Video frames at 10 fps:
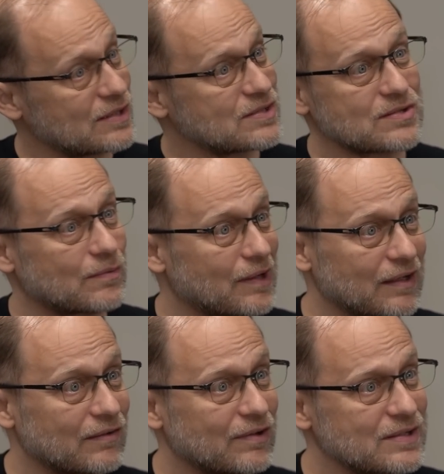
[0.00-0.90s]
to so
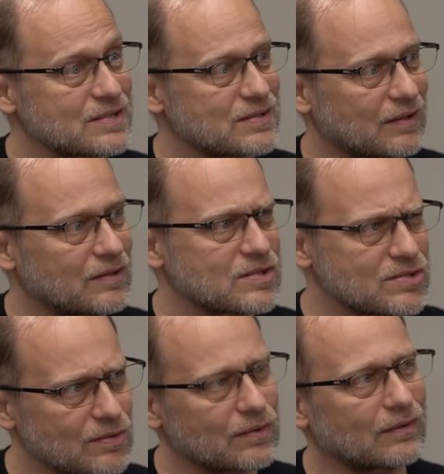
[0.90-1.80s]
many of us, and
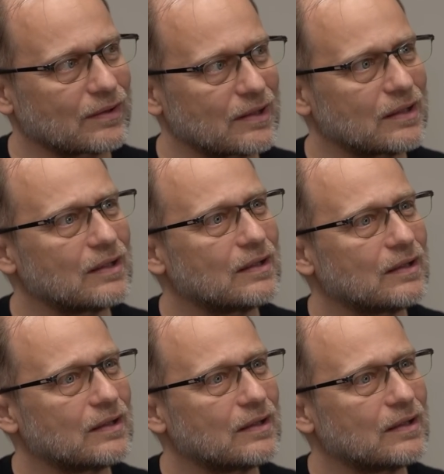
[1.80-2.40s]
certainly